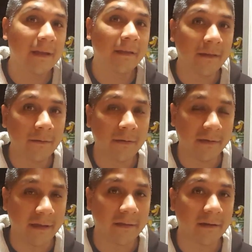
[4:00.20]
these
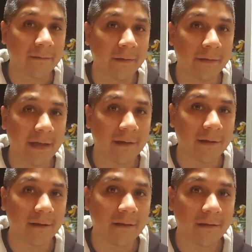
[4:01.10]
youth-sensitive
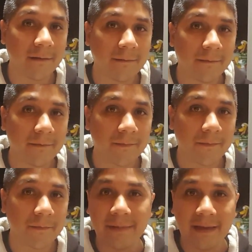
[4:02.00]
locations.
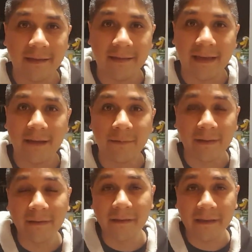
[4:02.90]
That being said,
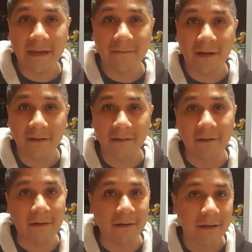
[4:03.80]
within the city of
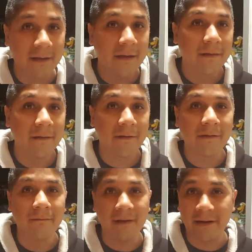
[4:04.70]
Oxnard, there is
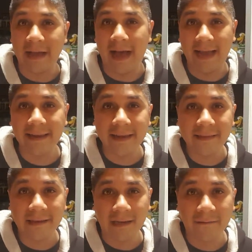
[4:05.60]
a very high
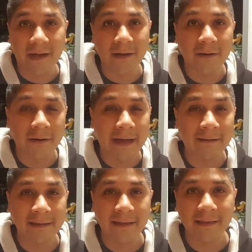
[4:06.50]
density of alcohol
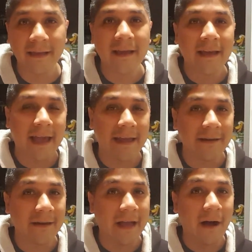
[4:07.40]
outlets,
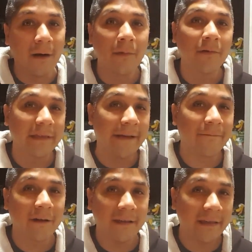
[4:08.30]
and almost
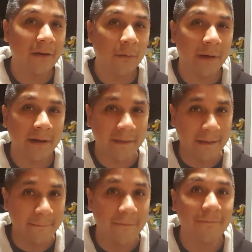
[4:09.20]
every single one of
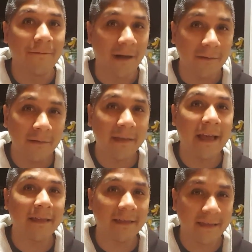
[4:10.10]
them follows
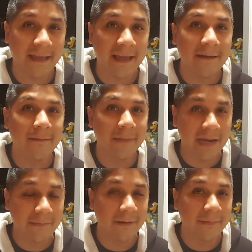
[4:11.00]
that state
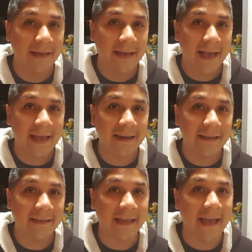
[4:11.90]
minimum and
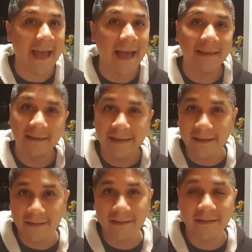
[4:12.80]
is at
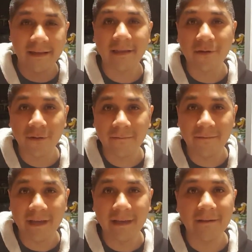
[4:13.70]
least 600
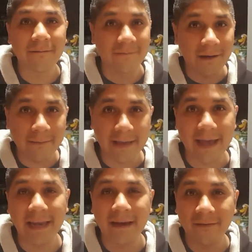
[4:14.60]
feet from
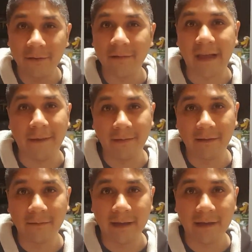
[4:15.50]
any of those types
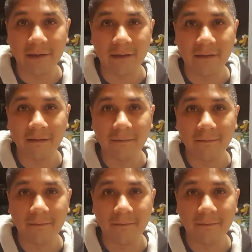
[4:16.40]
of locations.